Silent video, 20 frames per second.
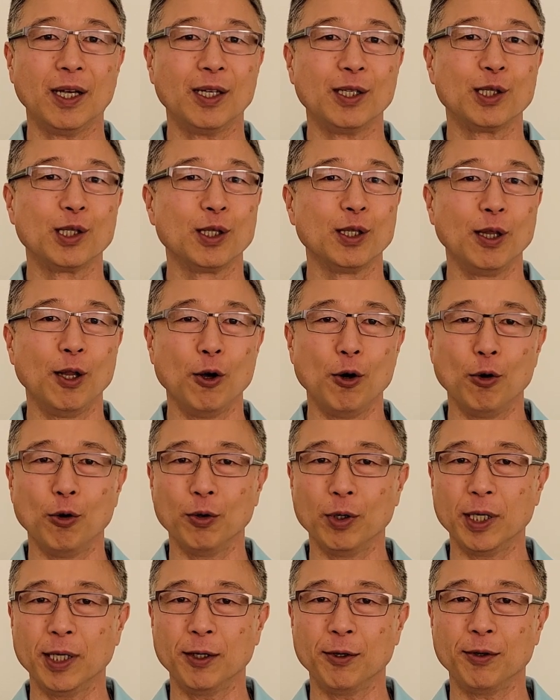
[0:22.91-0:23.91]

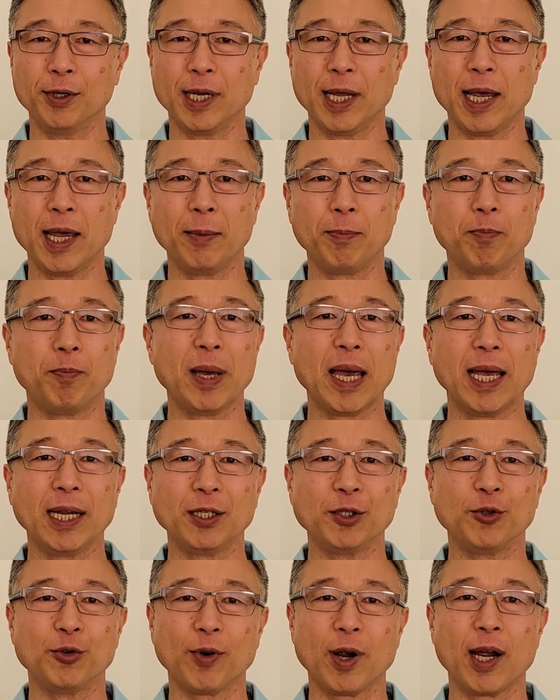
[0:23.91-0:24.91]
Slow internet,
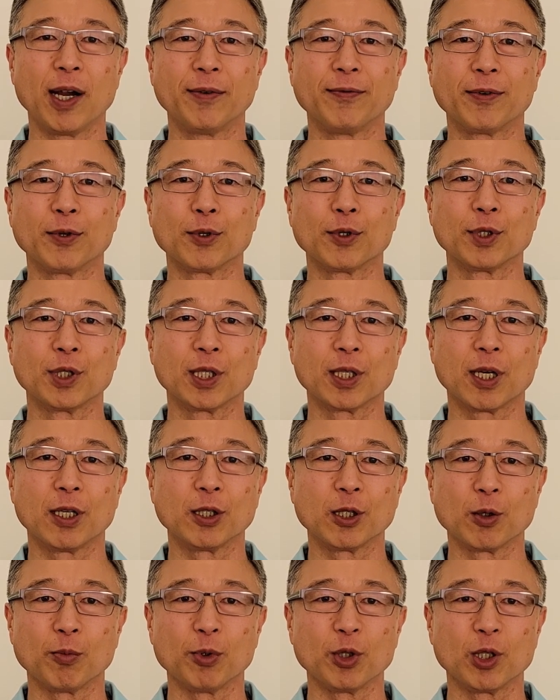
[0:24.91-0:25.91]
bad drivers,
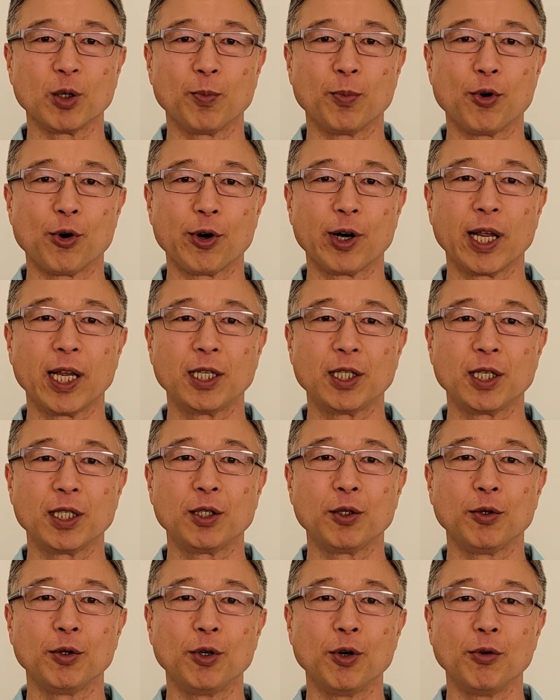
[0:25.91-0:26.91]
customer support
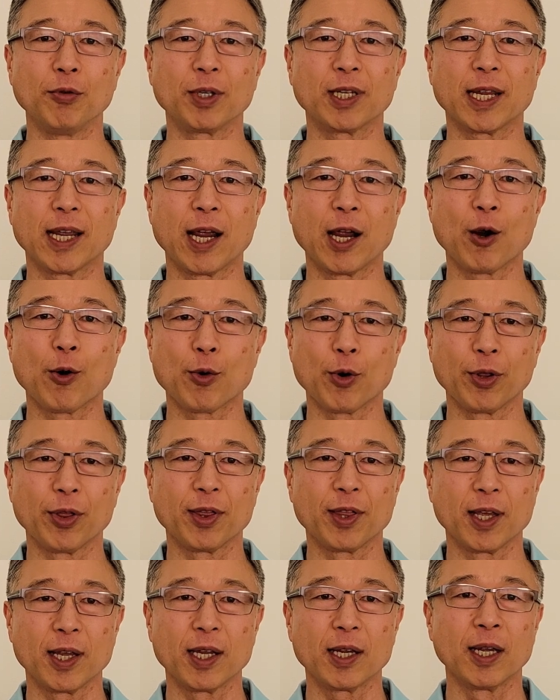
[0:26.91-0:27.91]
agents who don't care or
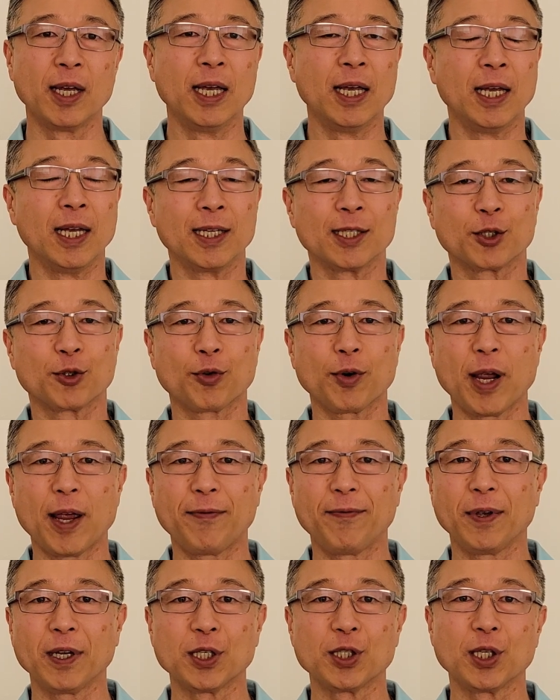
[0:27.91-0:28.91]
think
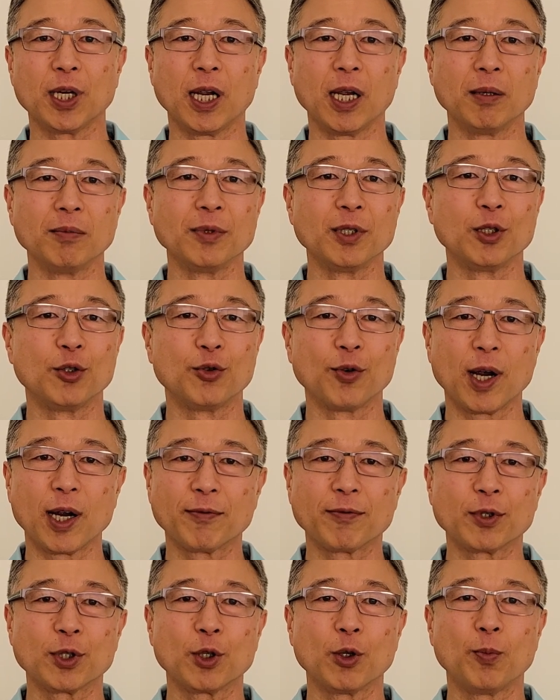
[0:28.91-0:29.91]
traffic jams,
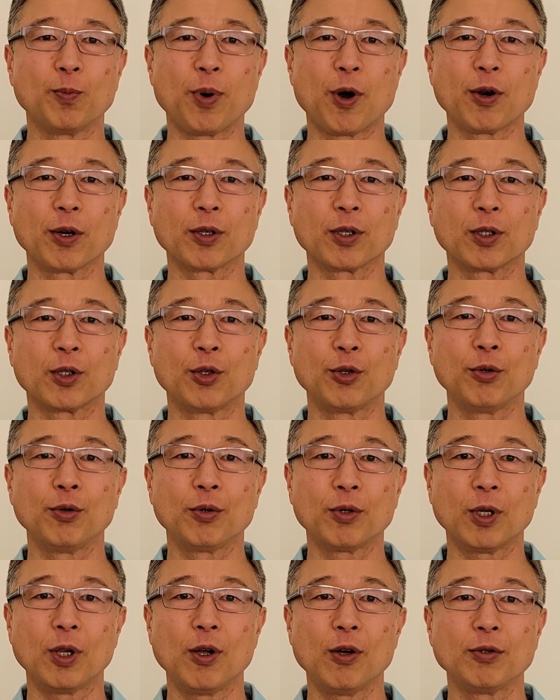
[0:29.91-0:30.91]
drivers who park too
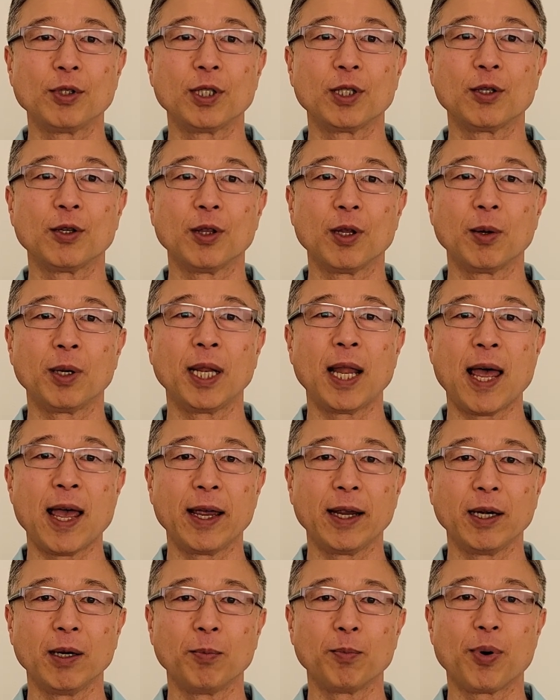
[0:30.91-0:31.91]
close to the
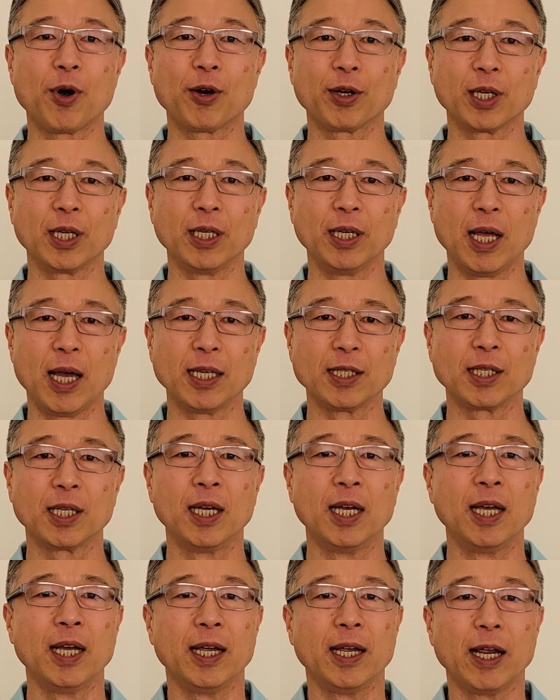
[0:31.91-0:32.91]
line in parking lots,
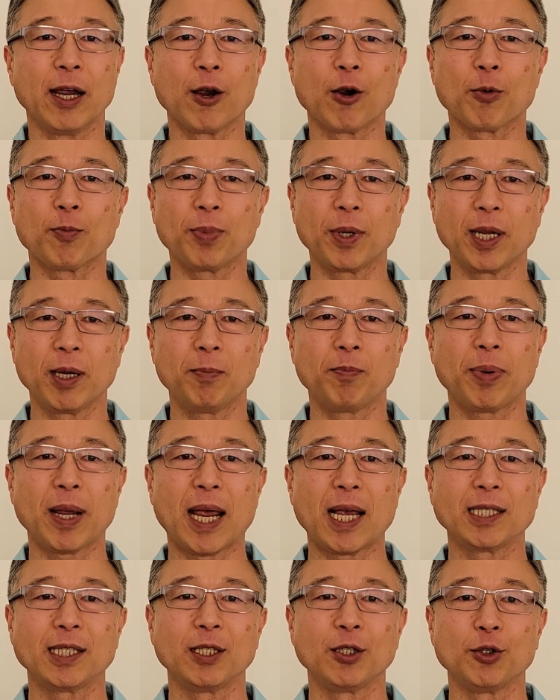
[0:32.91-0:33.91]
airplane
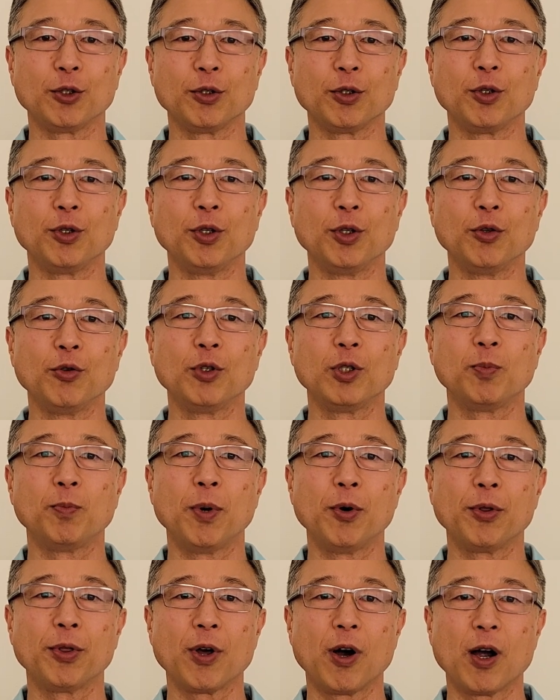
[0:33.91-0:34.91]
passengers who use
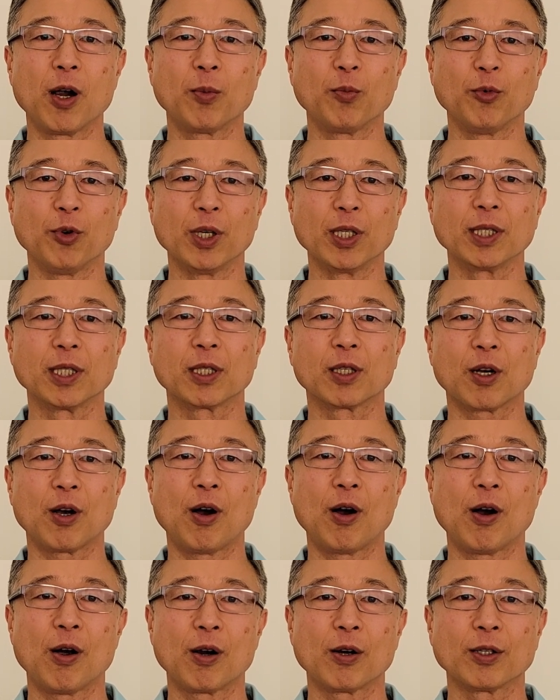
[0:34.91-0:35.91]
both armrests,
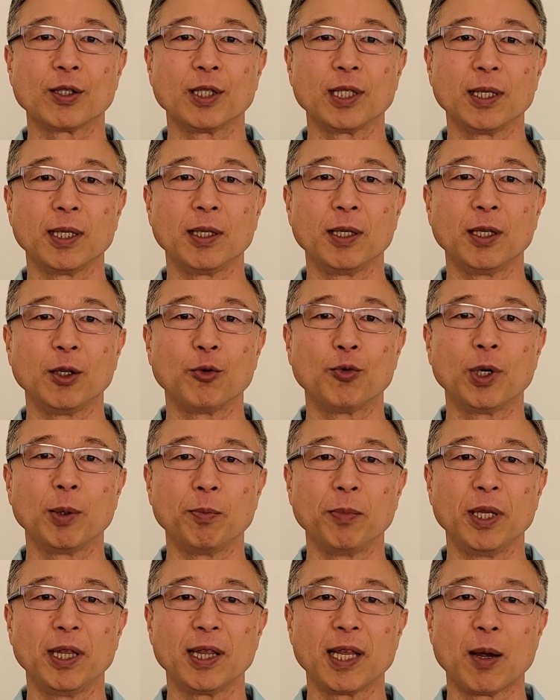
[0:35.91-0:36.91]
cars and
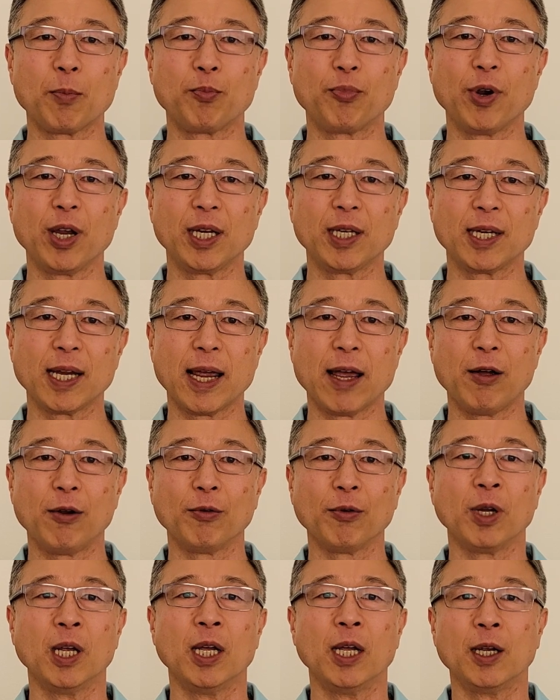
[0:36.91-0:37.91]
equipment that break
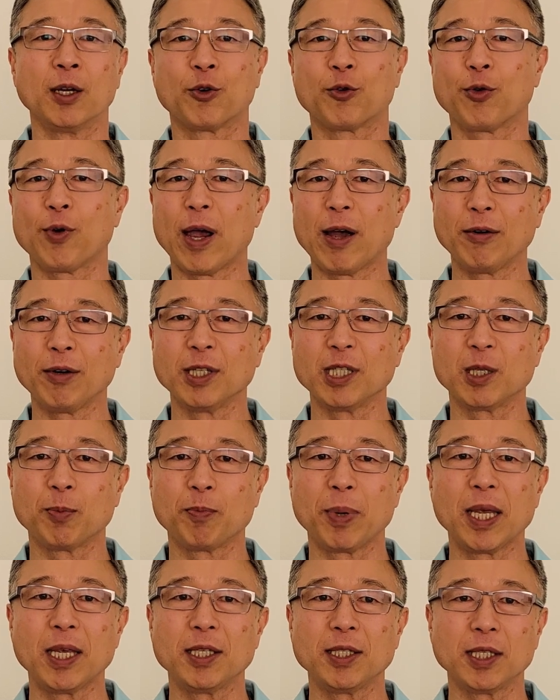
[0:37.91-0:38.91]
down, crowded
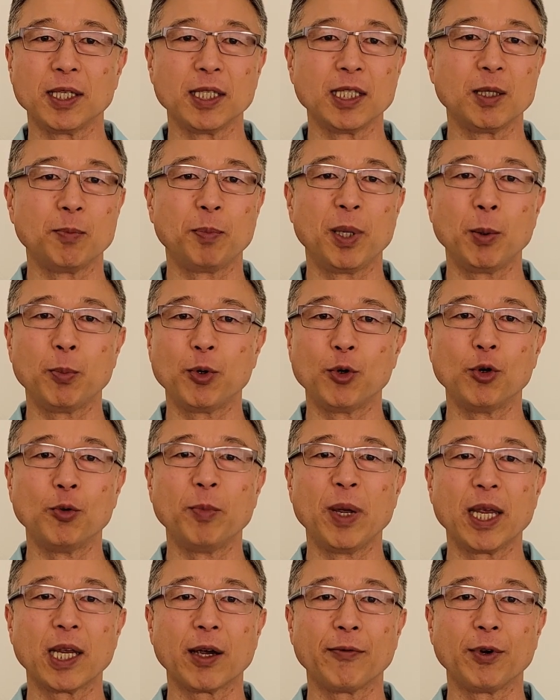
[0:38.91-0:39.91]
spaces, people who
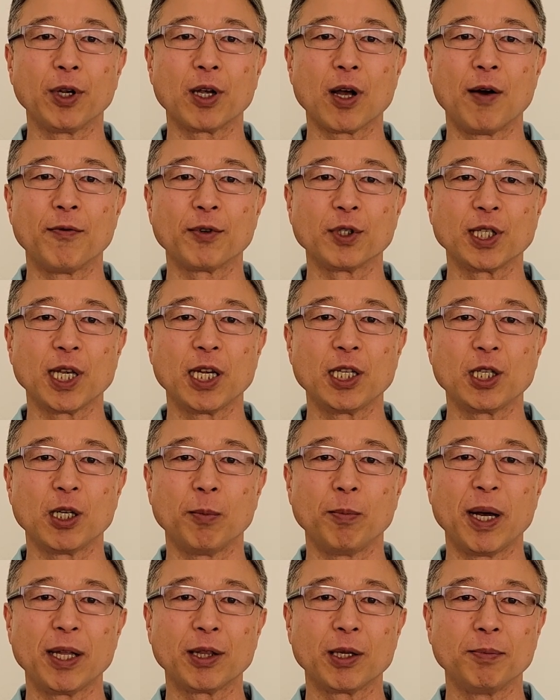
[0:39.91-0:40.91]
make every conversation
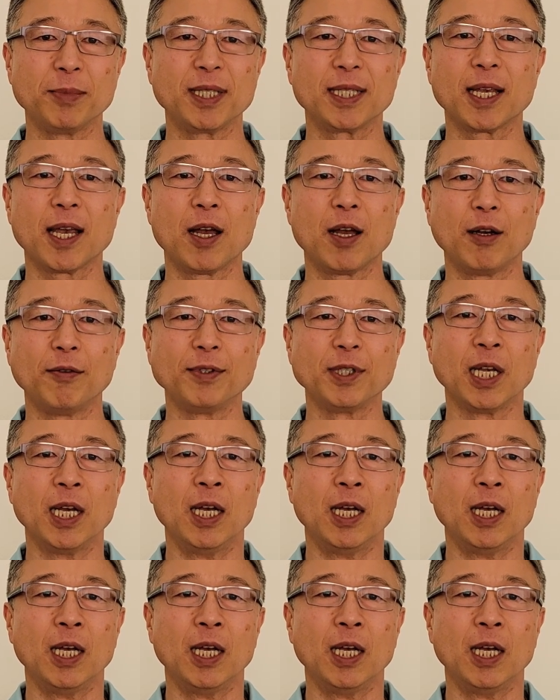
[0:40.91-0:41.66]
about themselves,